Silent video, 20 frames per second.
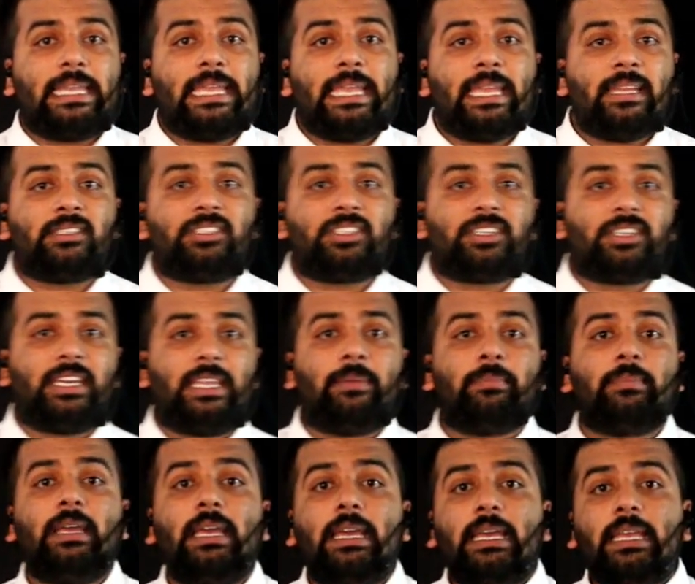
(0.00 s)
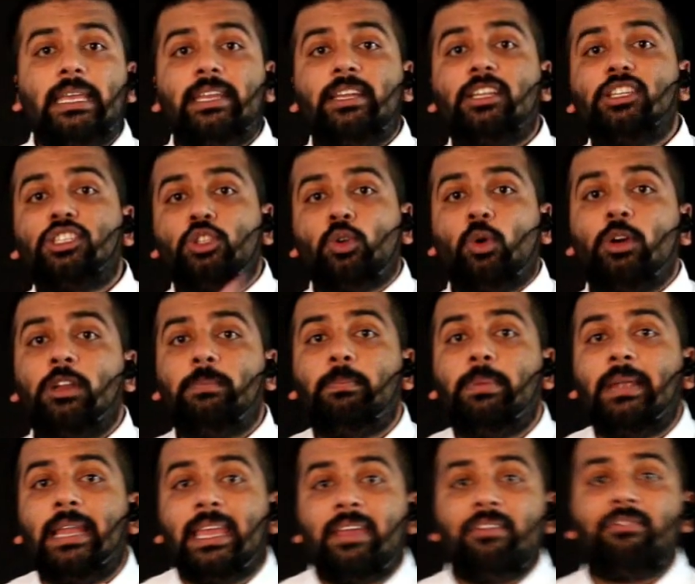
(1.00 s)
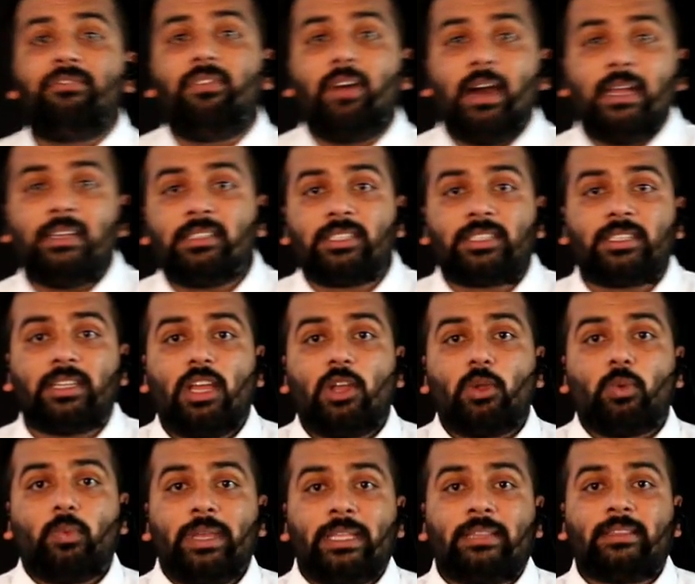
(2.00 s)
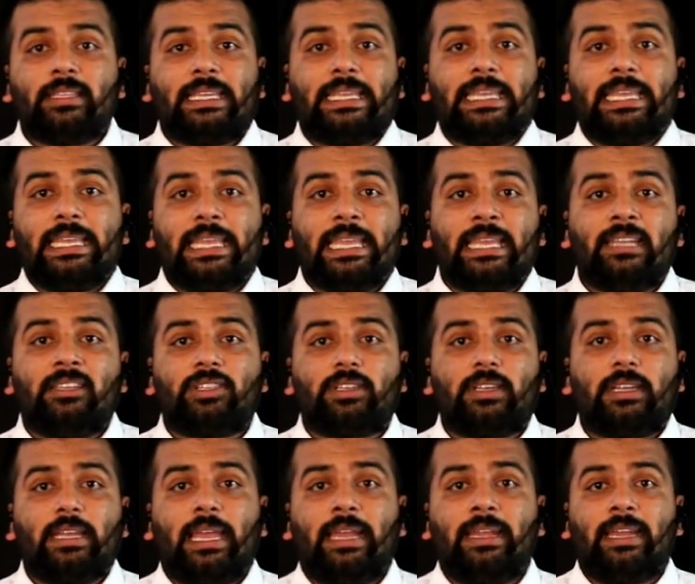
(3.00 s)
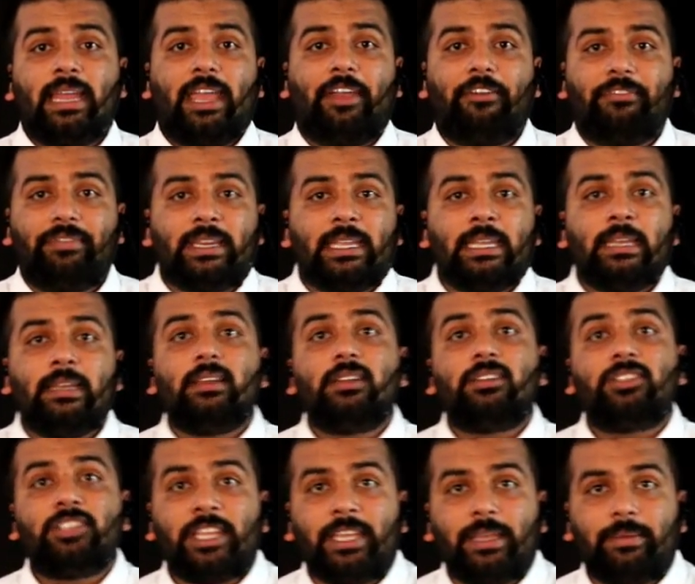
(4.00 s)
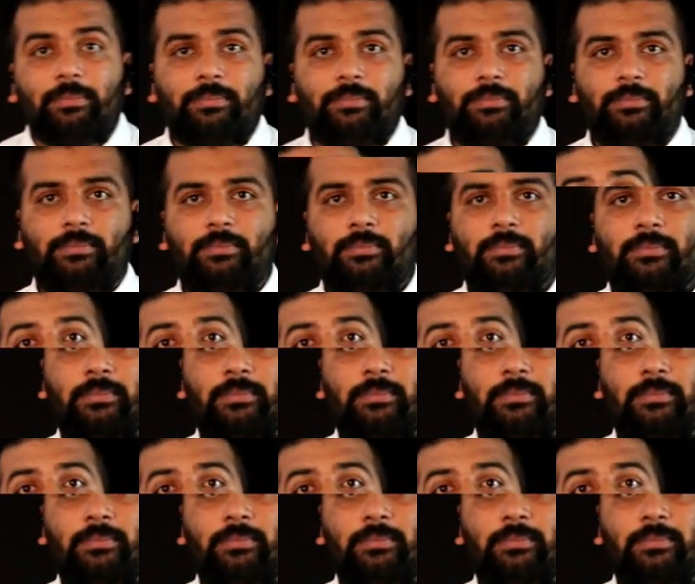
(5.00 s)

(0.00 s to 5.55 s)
Each team in a zone play once with each and every team.